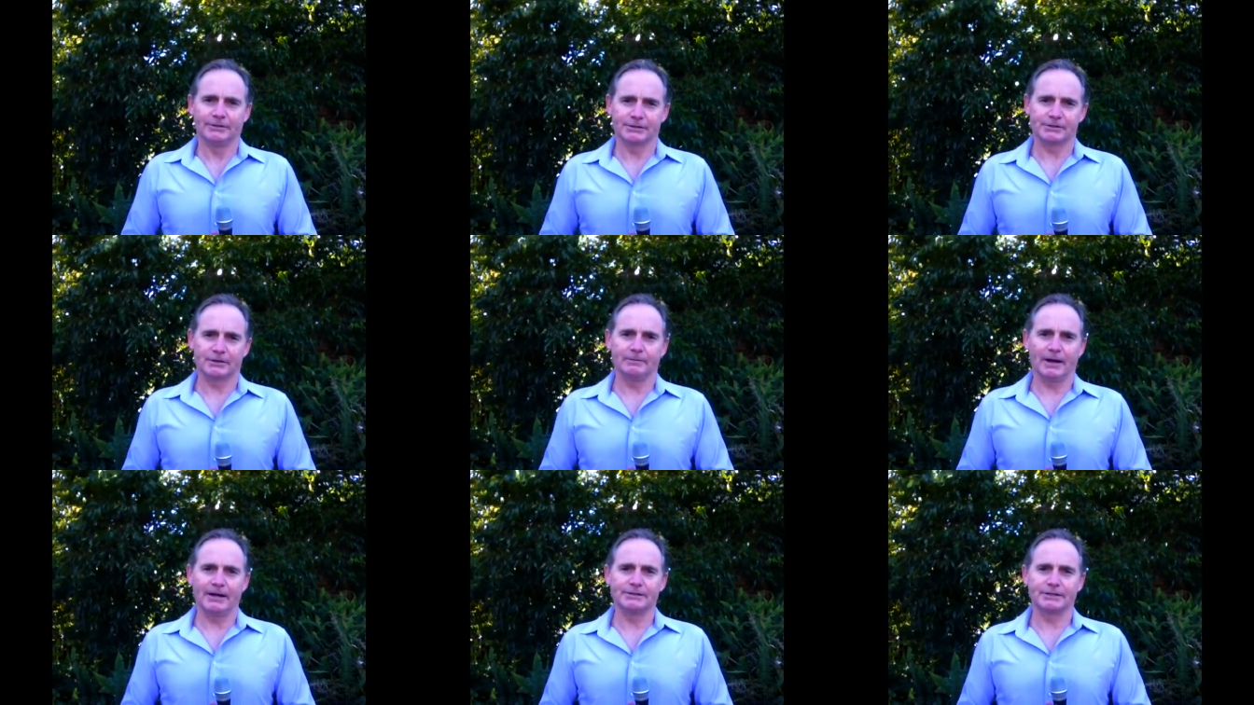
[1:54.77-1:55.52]
just
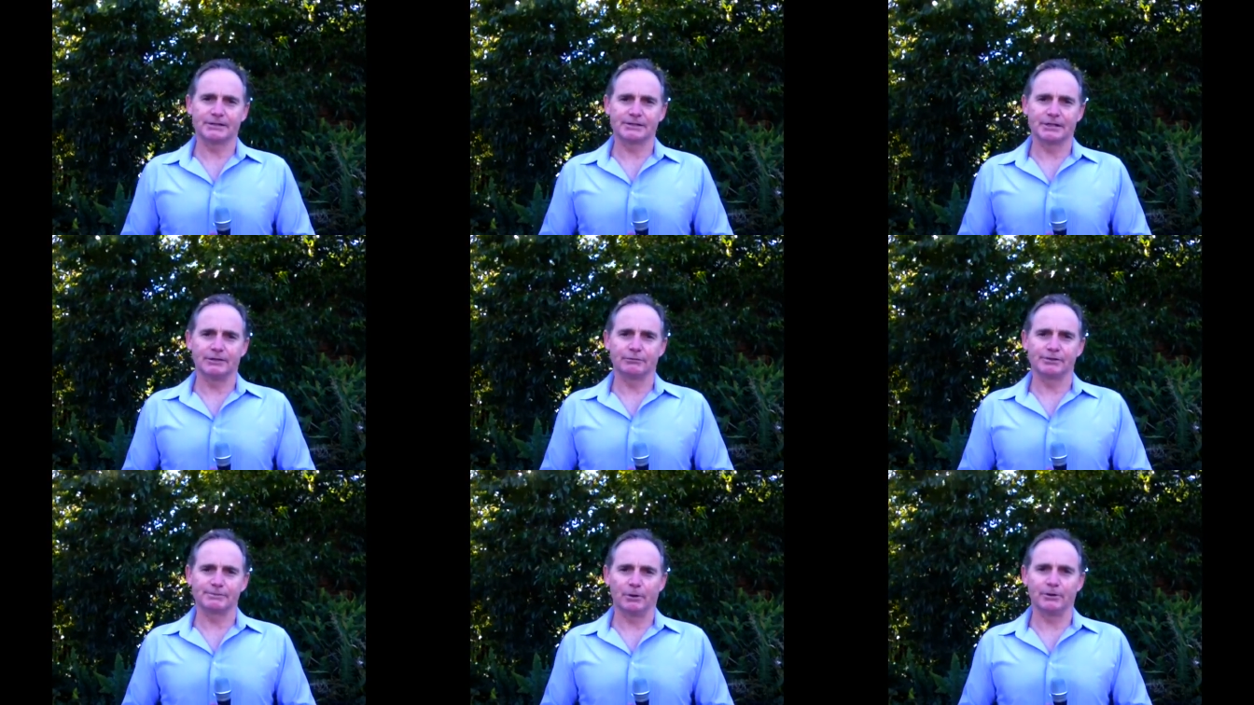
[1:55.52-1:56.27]
amazing to see the
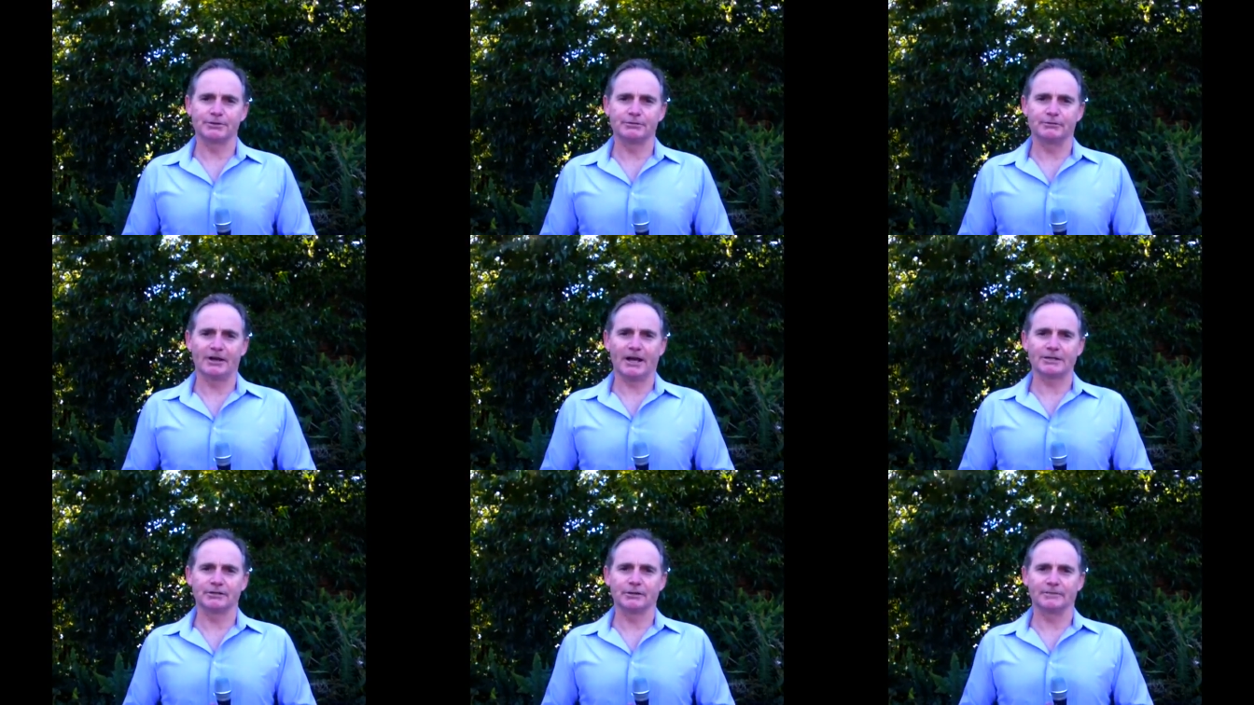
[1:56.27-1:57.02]
response and
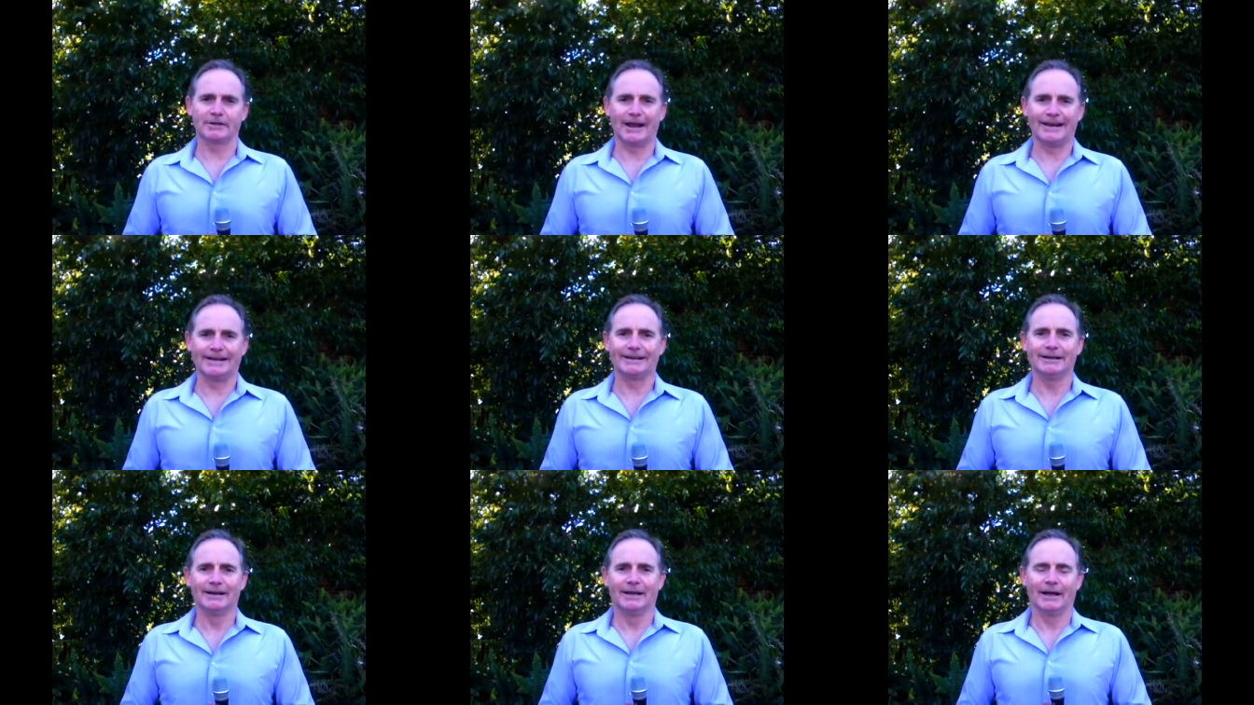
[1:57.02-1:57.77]
reaction I'm
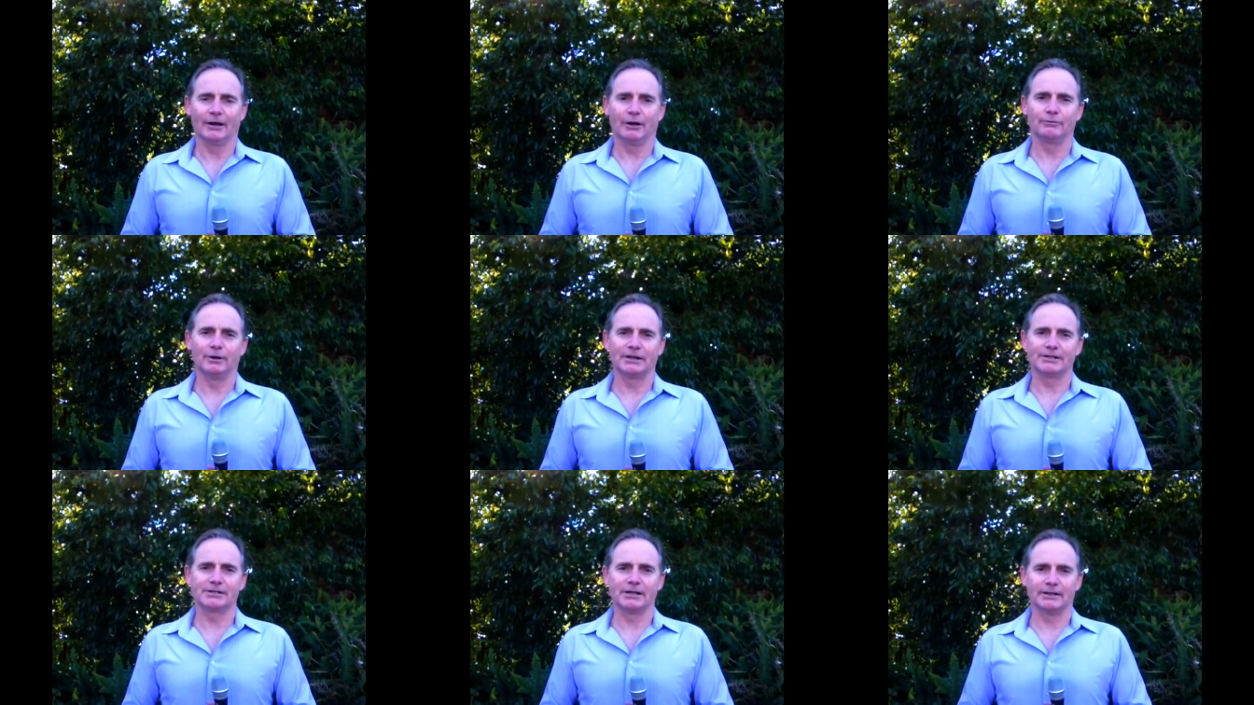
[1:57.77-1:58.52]
getting. And I
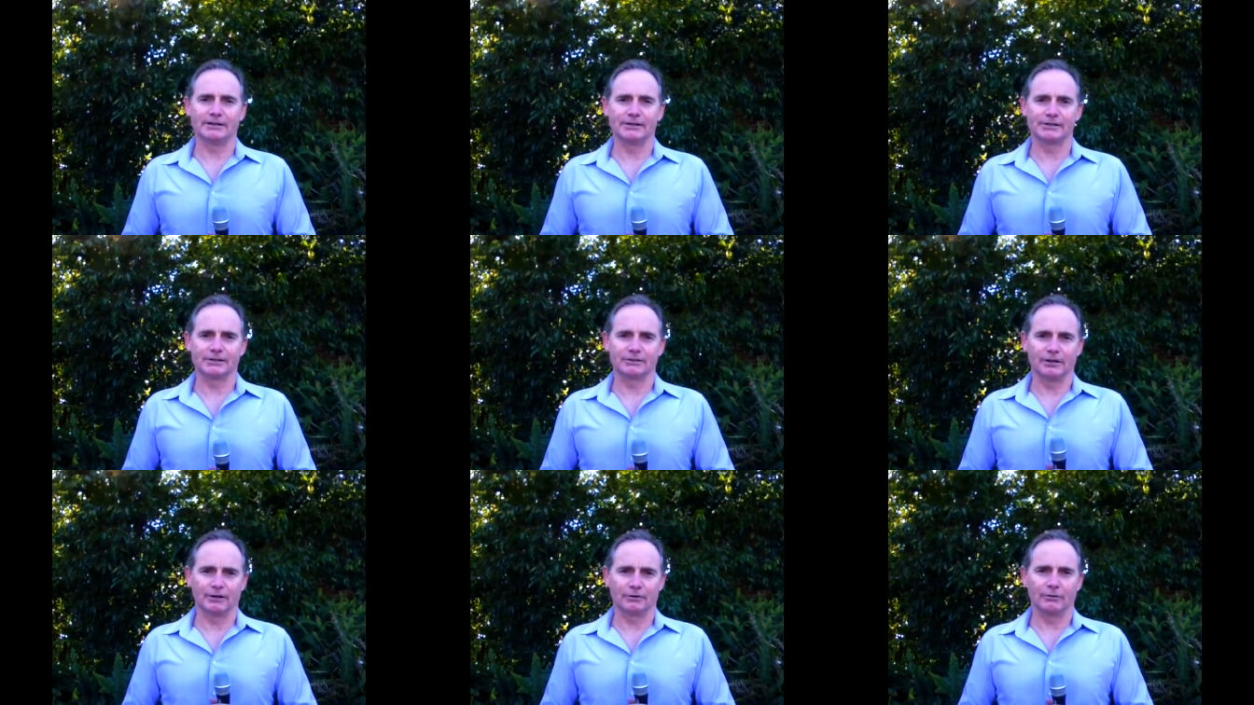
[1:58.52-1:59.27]
really see that this is
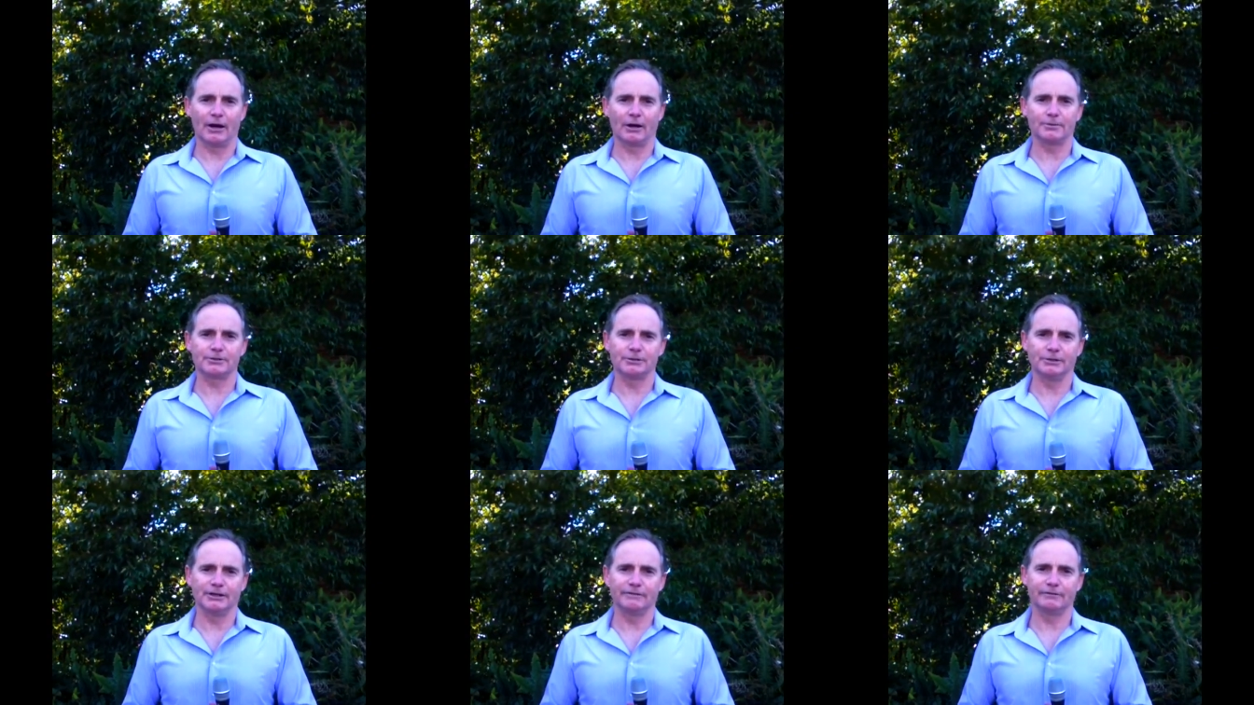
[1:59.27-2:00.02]
a great
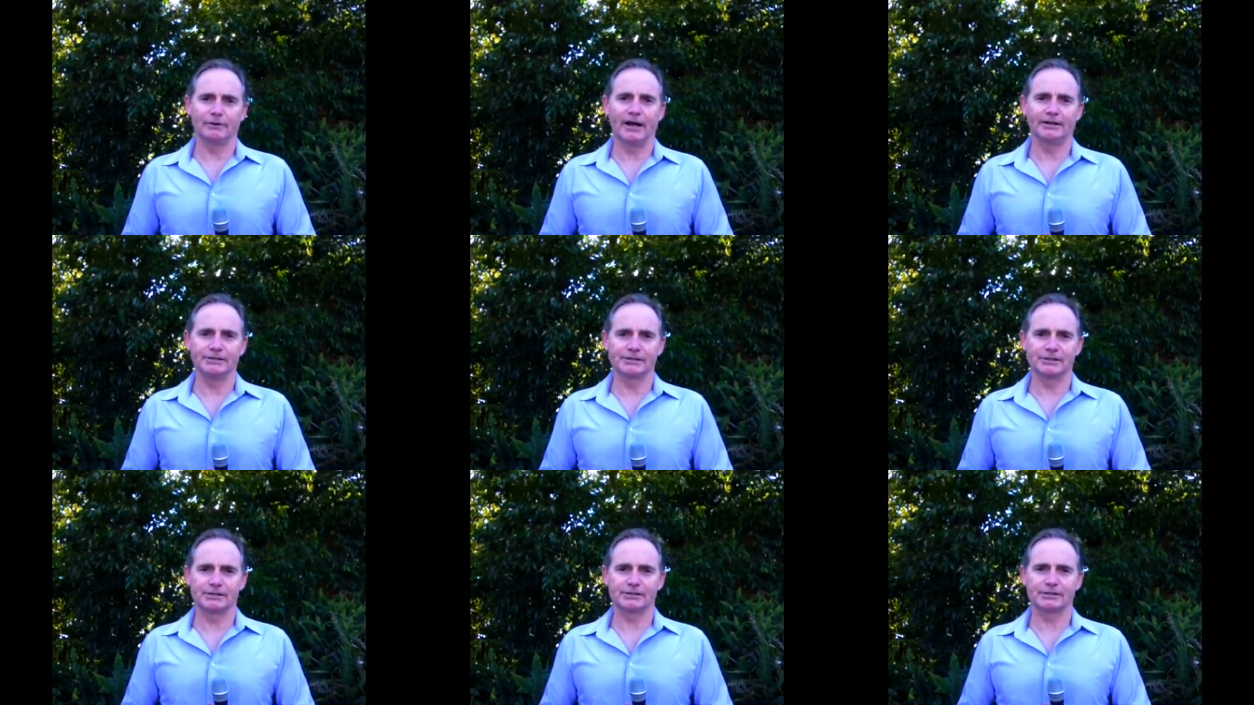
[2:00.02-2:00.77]
opportunity for
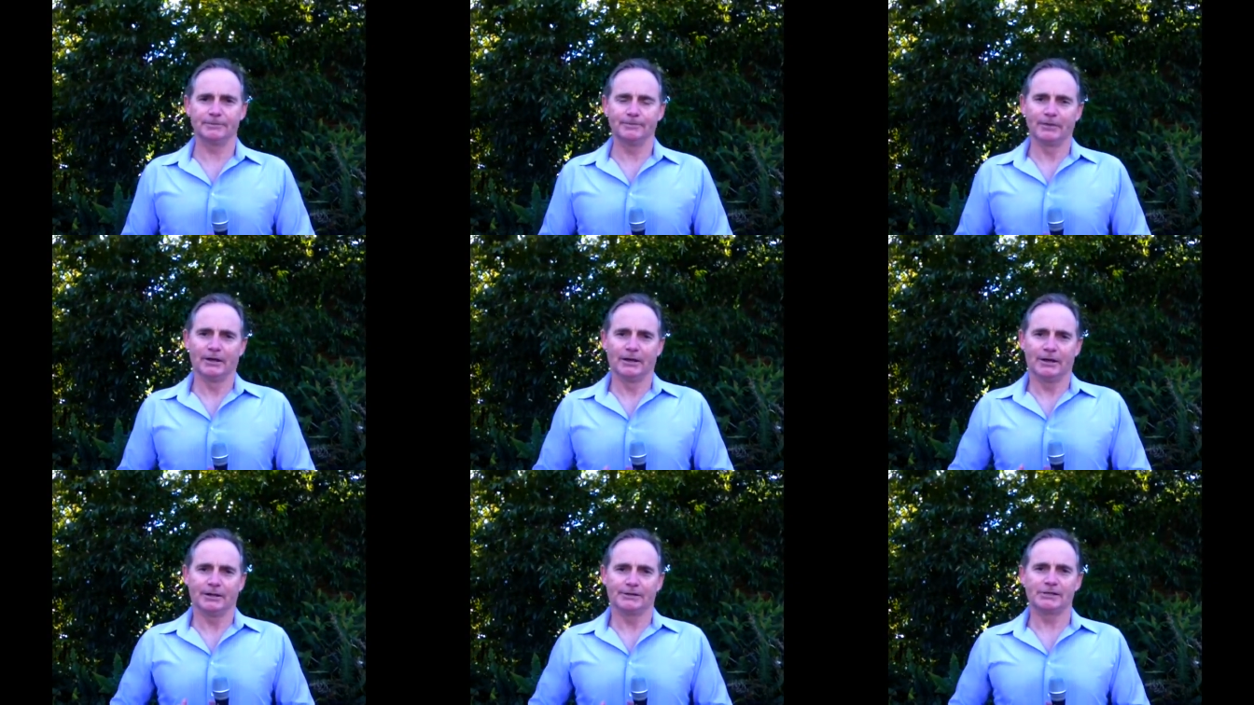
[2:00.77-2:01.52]
agents just to
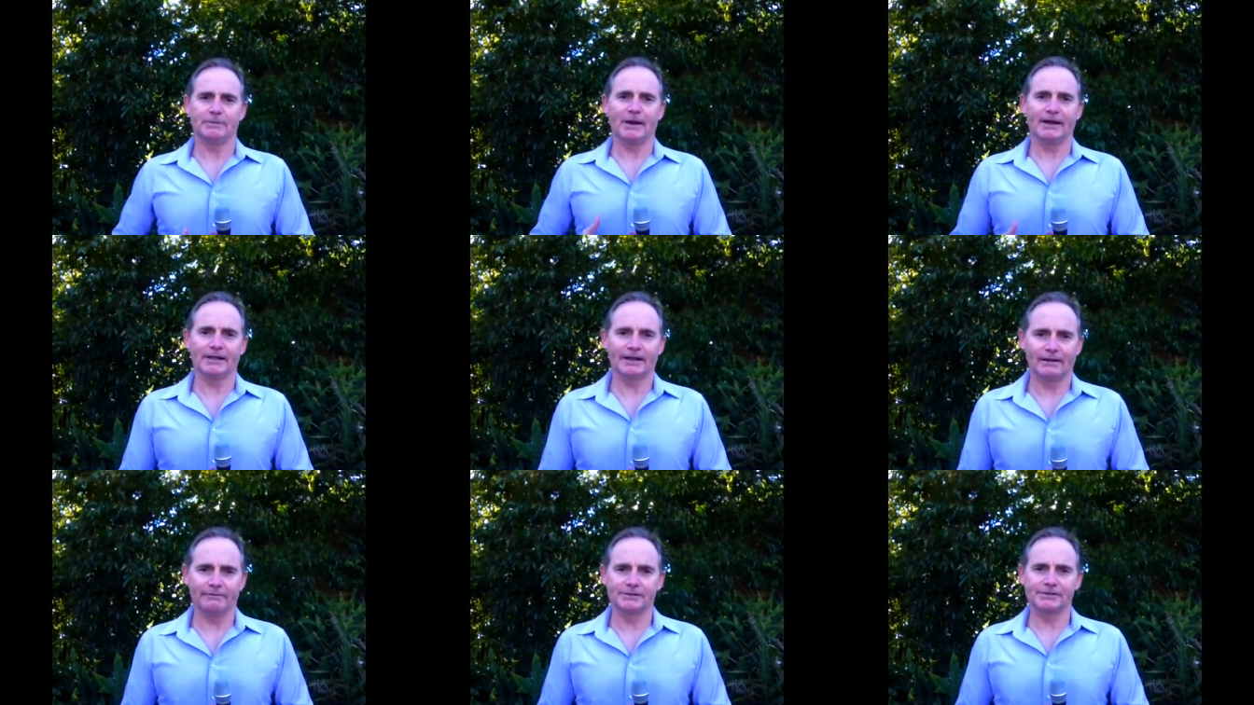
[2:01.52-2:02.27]
step out of their
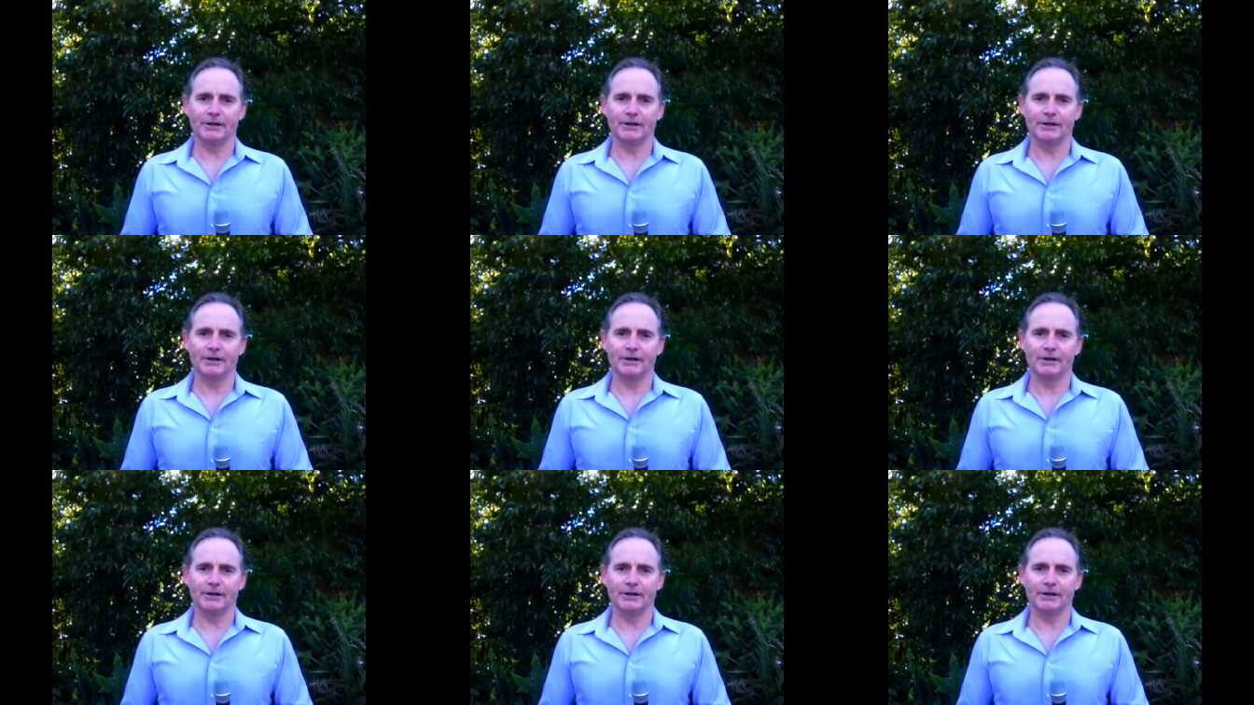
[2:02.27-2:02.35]
comfort